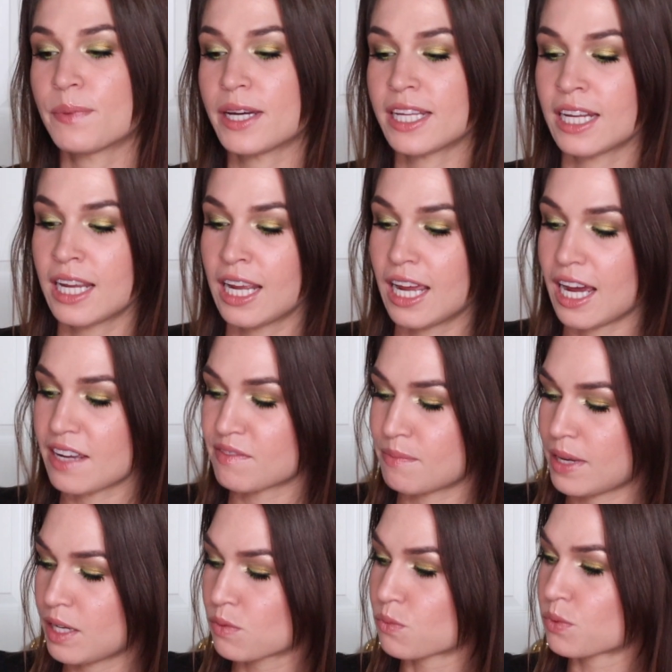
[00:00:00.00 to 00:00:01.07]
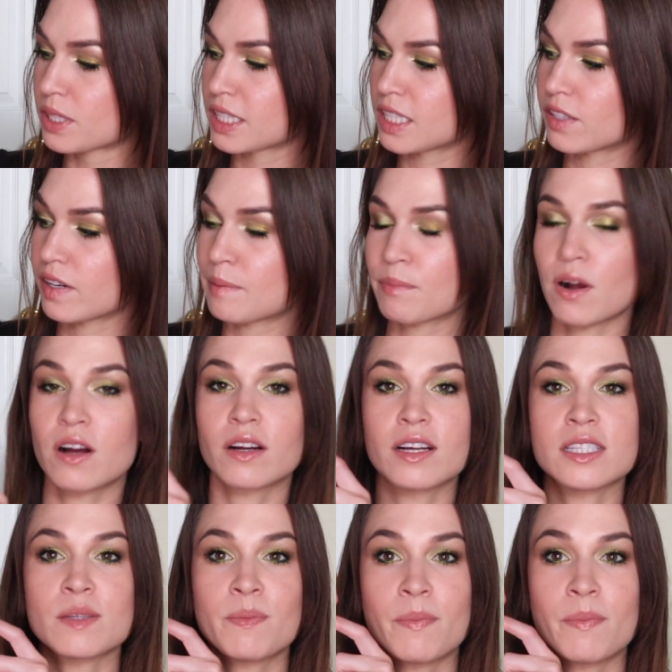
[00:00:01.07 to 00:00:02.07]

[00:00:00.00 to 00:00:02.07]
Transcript: but I've made really great progress